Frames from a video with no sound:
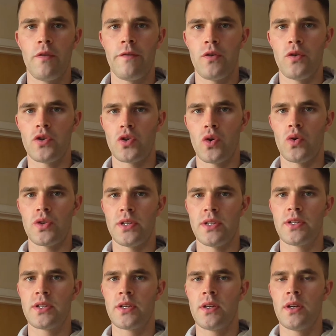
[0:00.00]
food
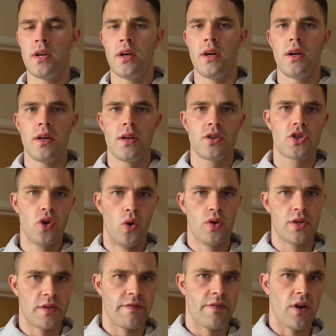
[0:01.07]
sources
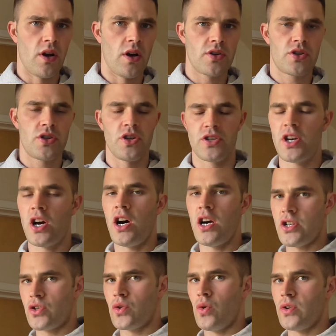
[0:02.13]
sorted first, your diet
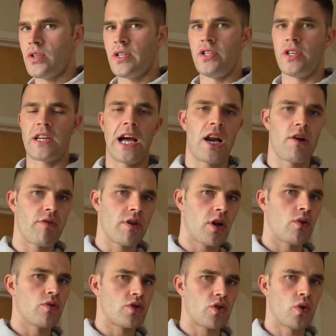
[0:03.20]
sorted, your calorie
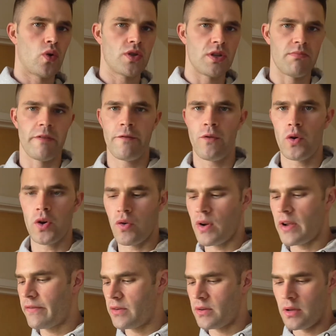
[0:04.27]
goals sorted before you're
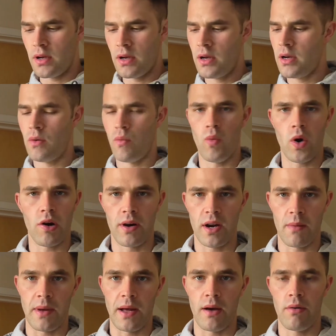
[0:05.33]
even worrying
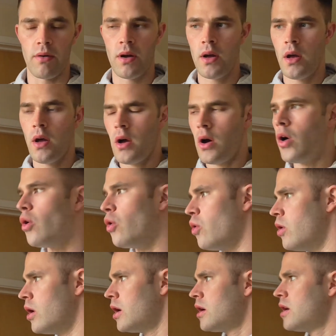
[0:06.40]
about,
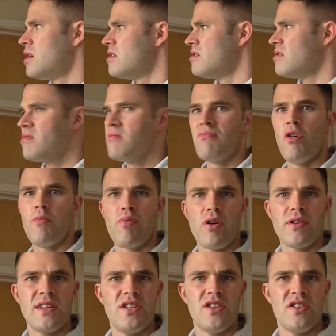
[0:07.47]
oh, what
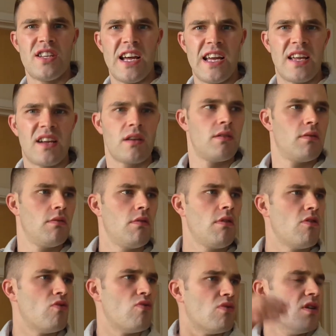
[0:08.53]
protein do you take?
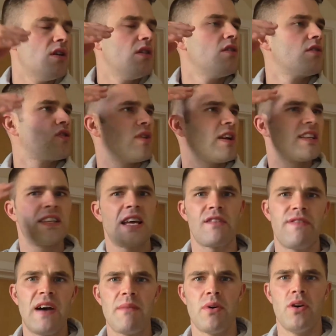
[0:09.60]
Oh, do I need to take
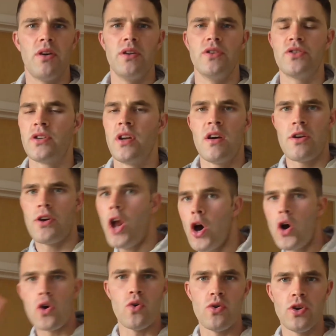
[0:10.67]
fat burners?
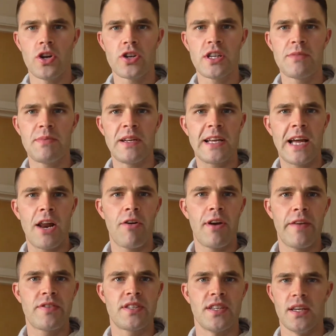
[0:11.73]
No, you just need to be in a calorie
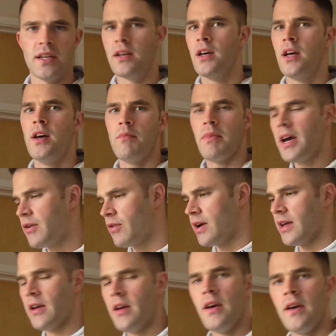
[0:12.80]
deficit. But anyway,